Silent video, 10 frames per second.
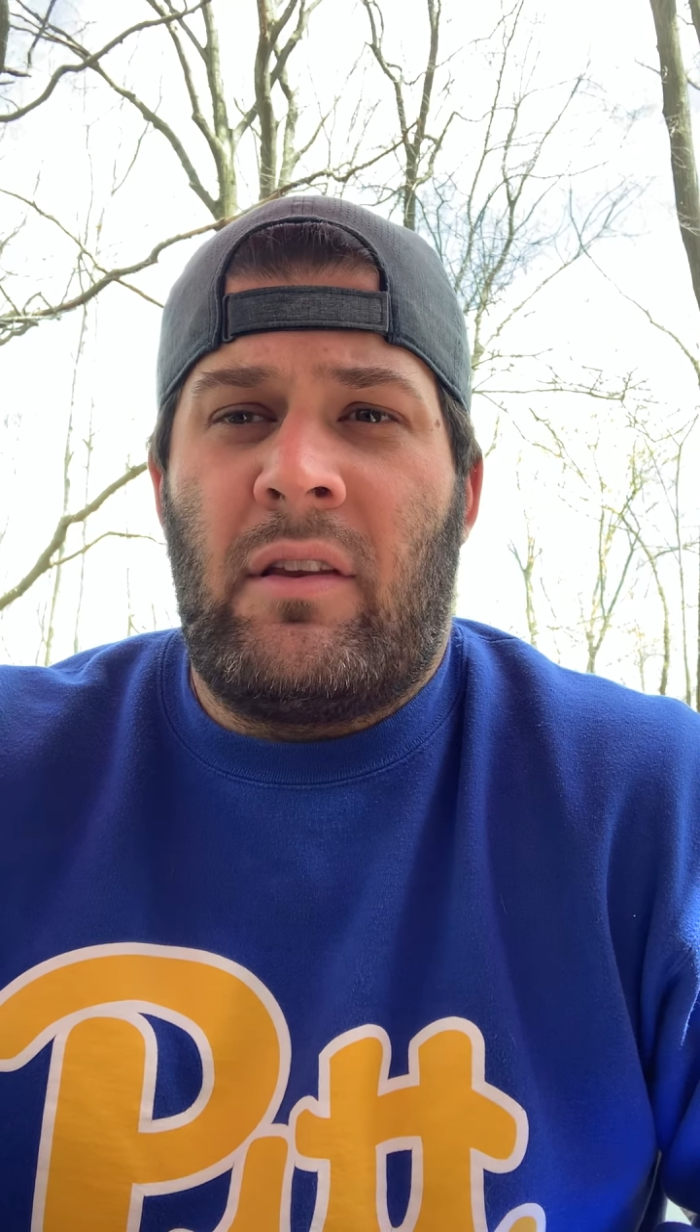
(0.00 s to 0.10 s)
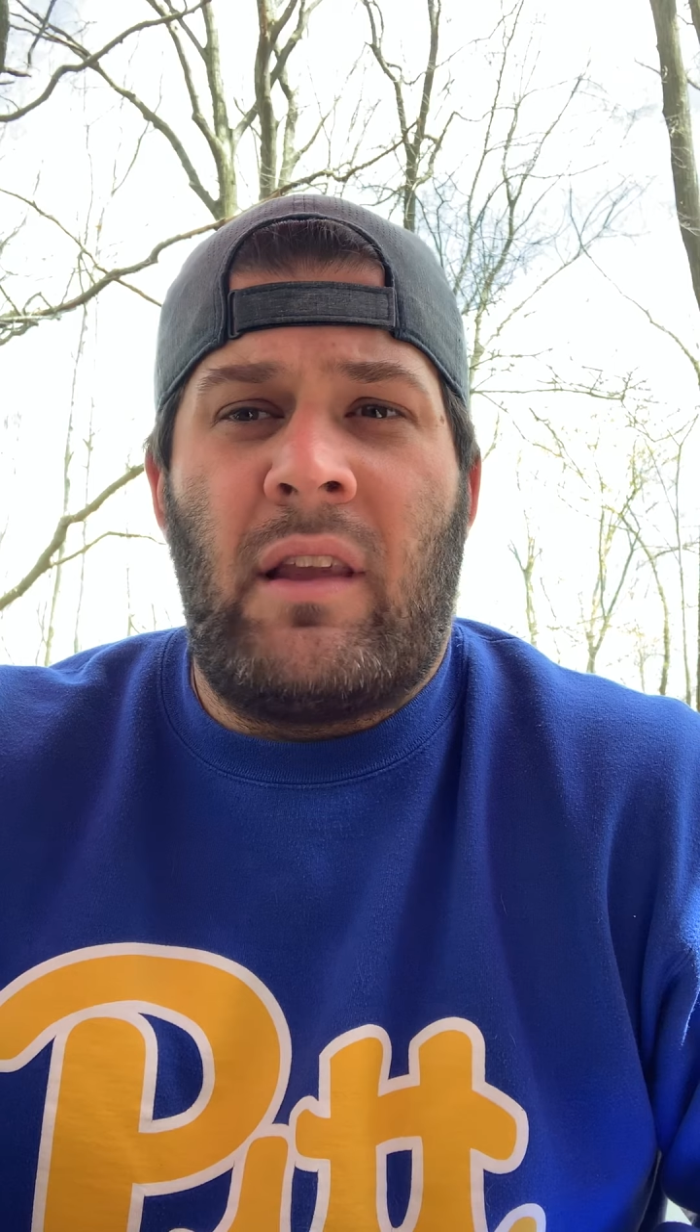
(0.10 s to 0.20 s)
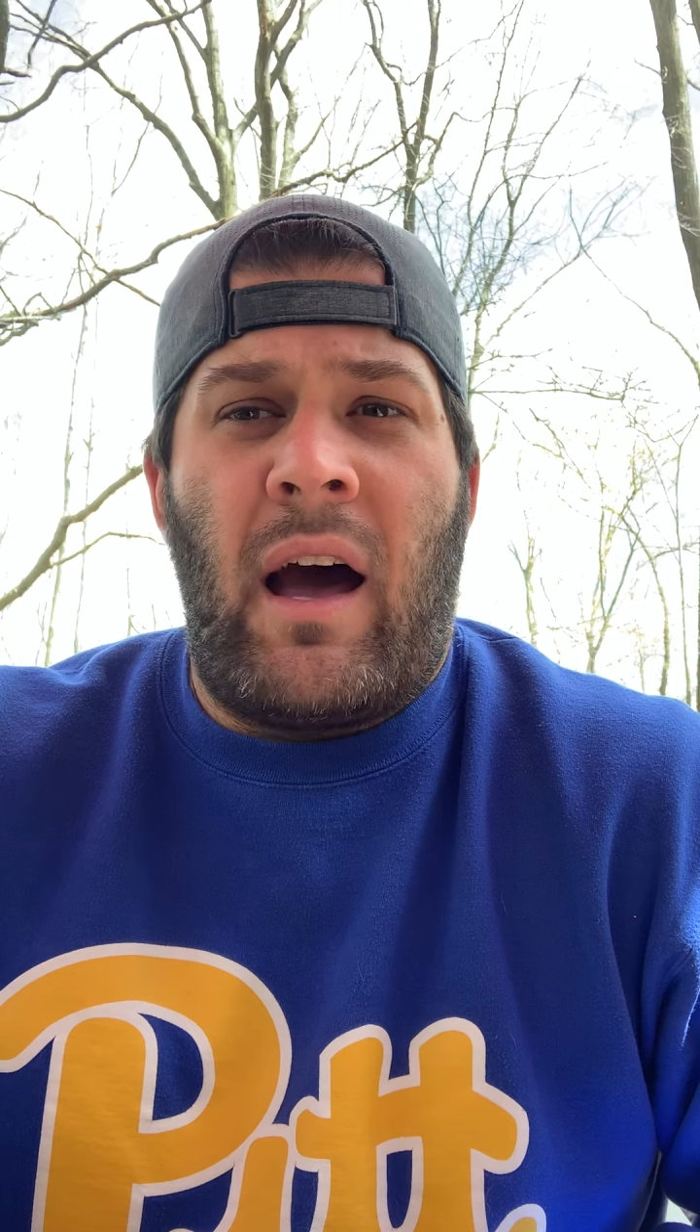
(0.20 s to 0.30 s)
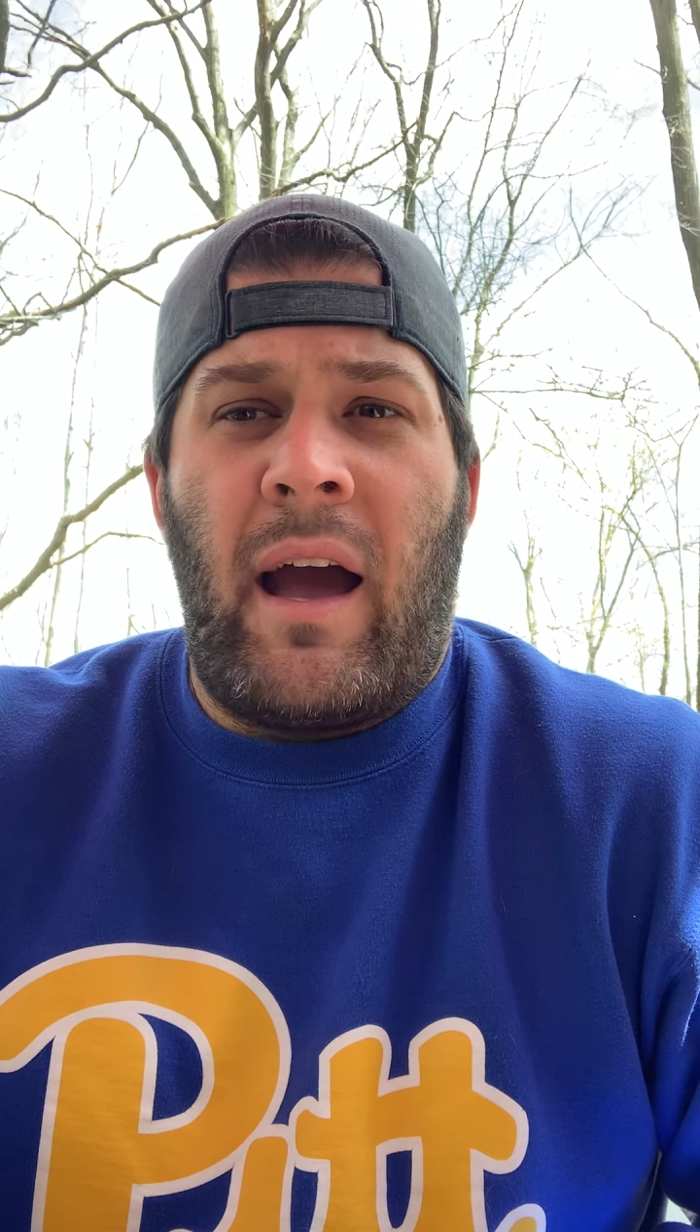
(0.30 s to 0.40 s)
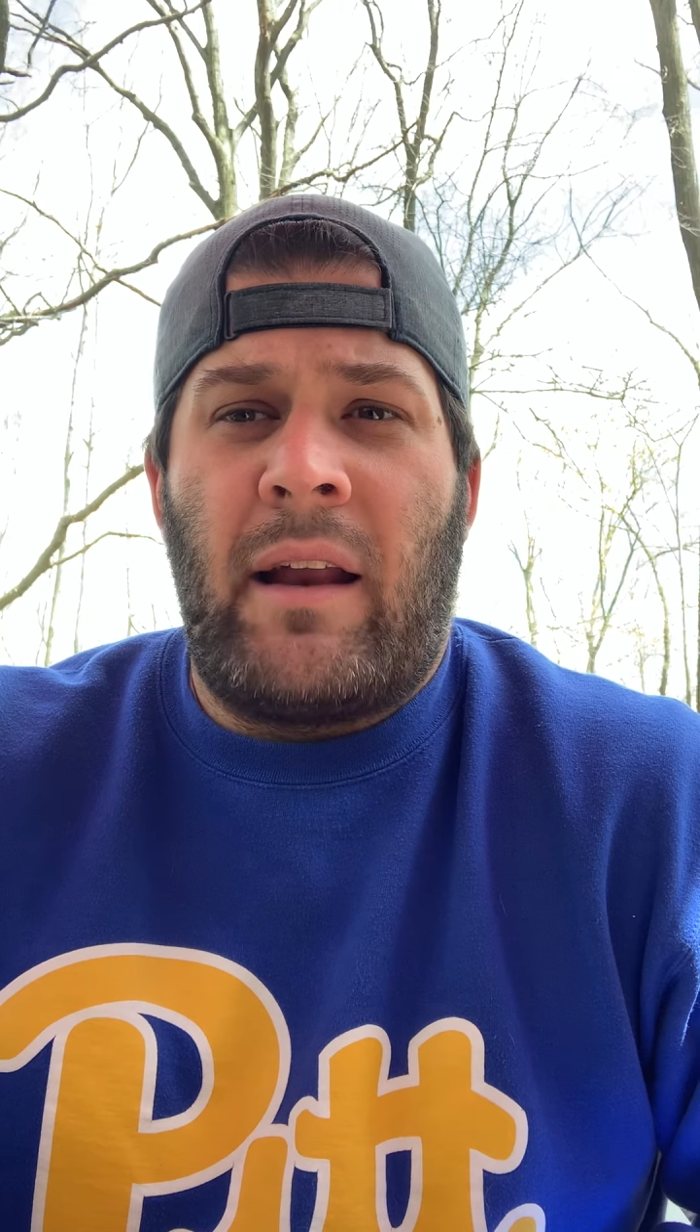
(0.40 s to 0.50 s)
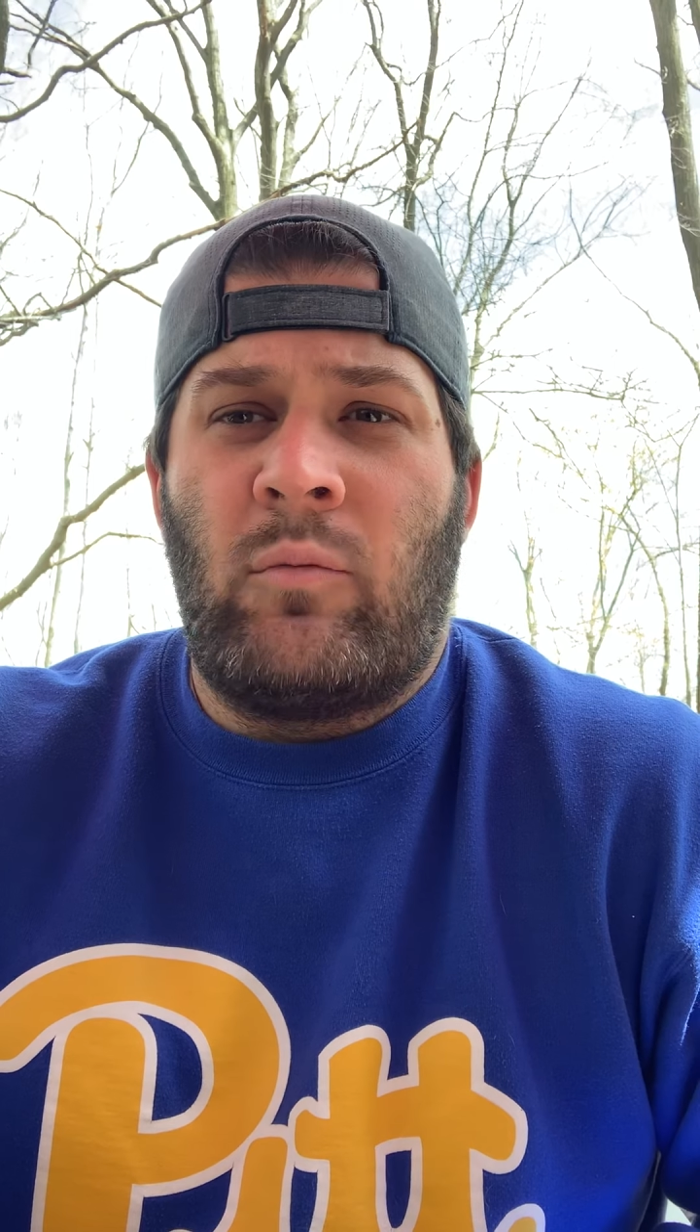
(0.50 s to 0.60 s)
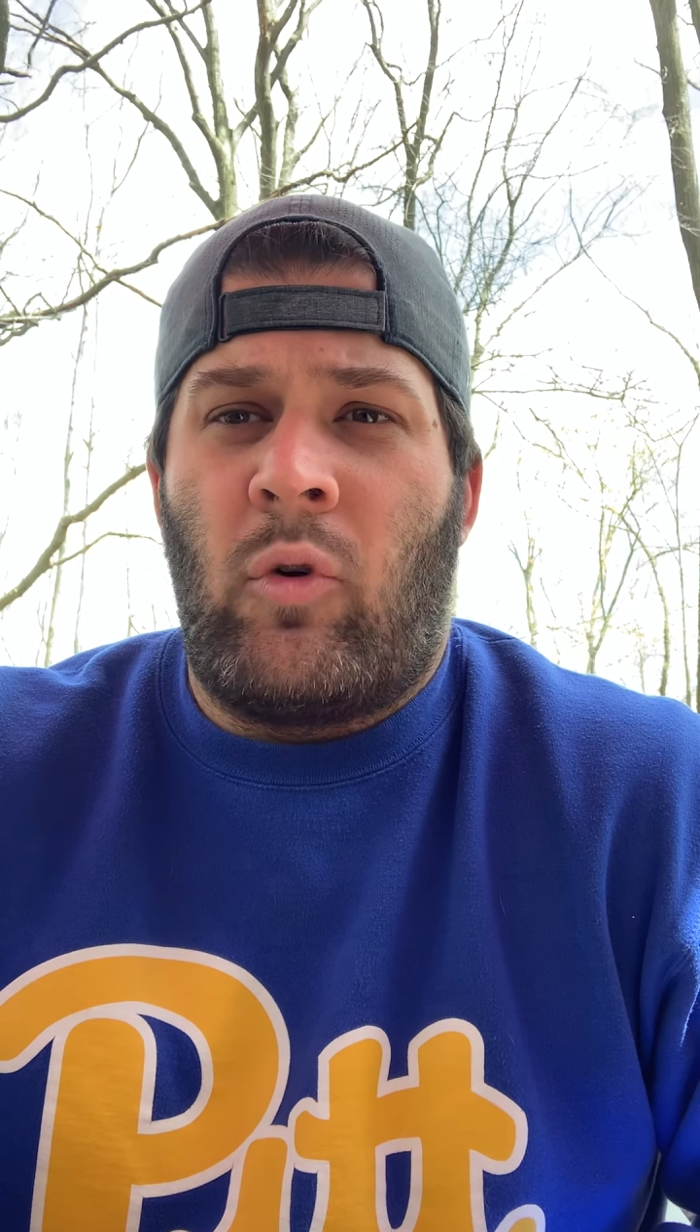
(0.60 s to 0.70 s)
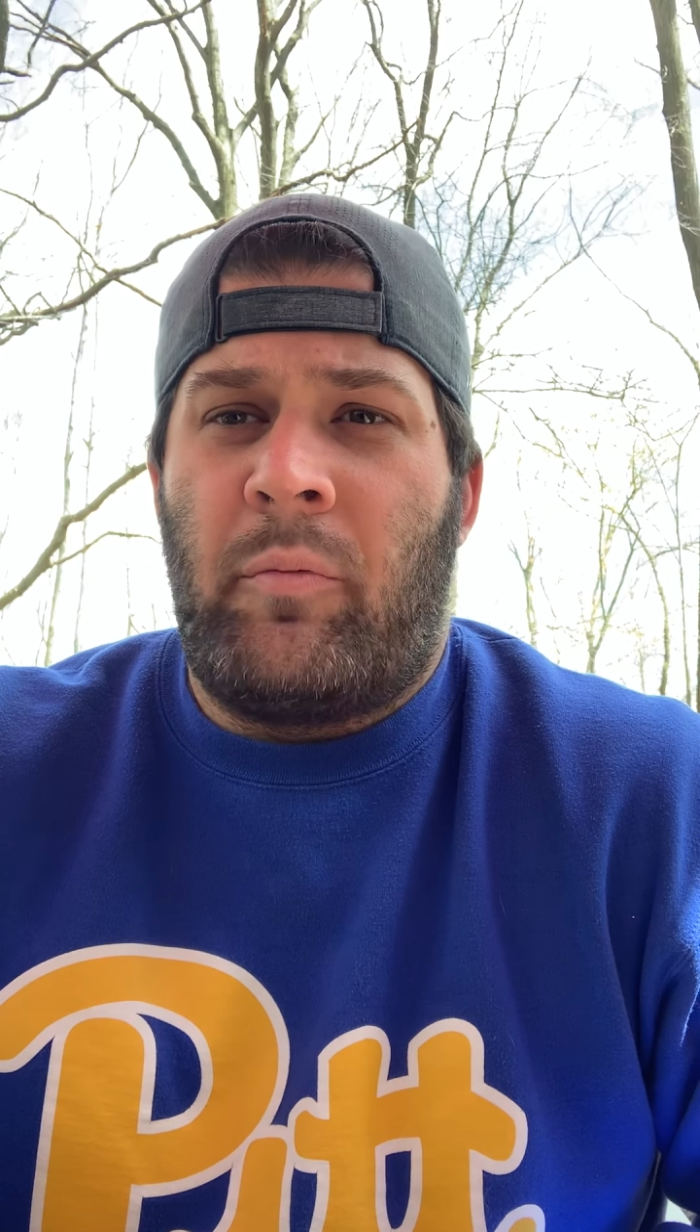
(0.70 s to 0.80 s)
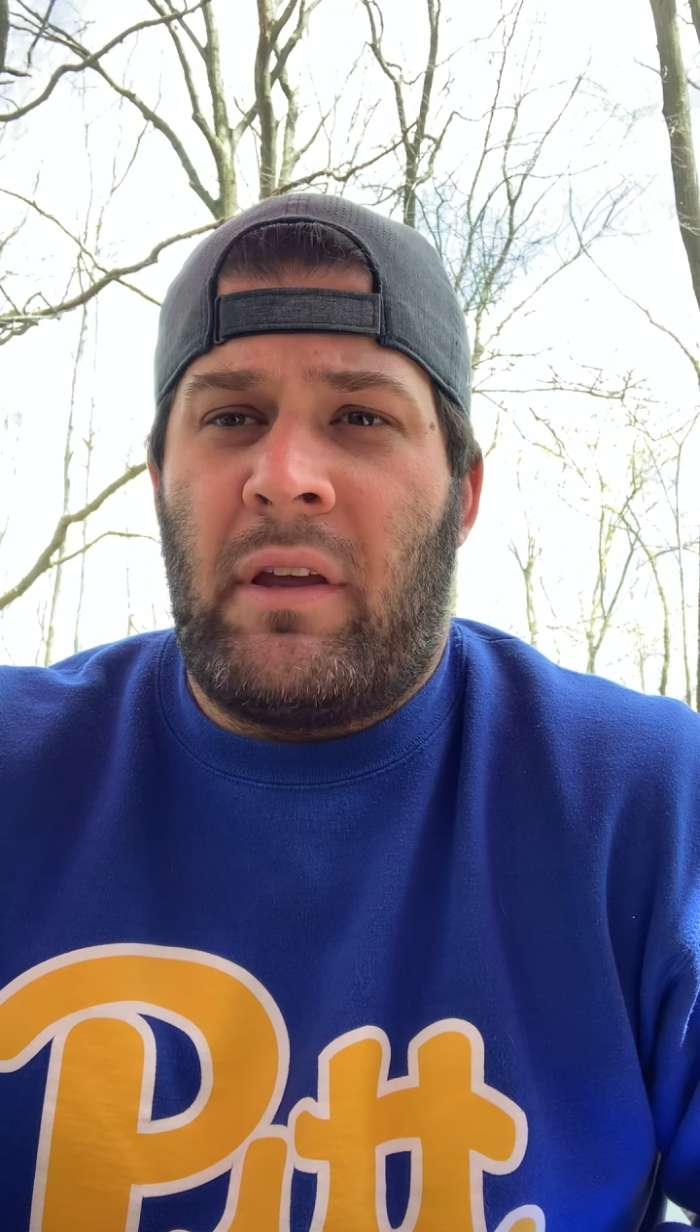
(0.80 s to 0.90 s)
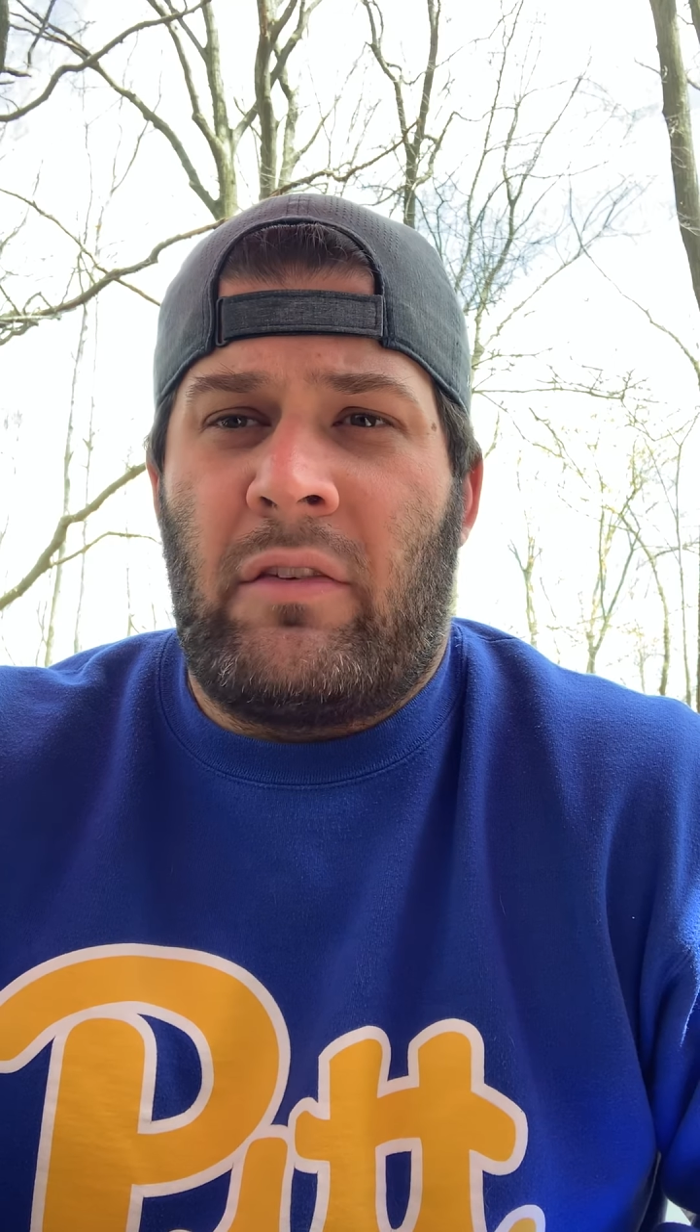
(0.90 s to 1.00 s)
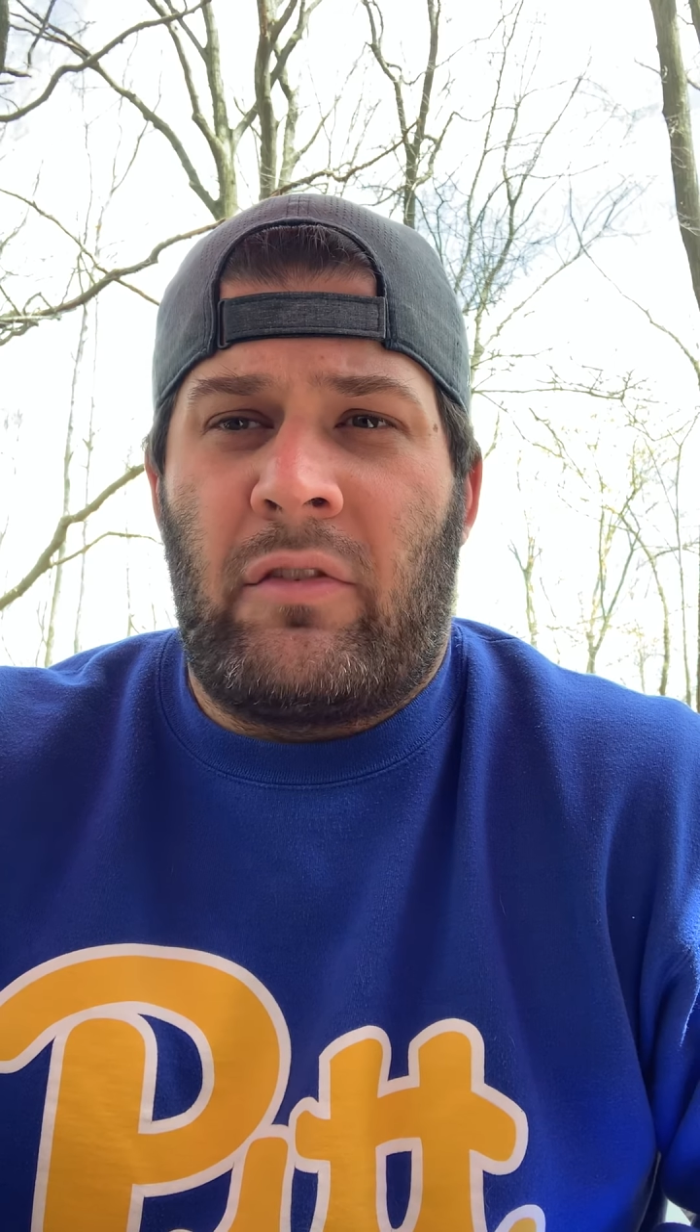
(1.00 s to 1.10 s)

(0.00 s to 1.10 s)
9 will be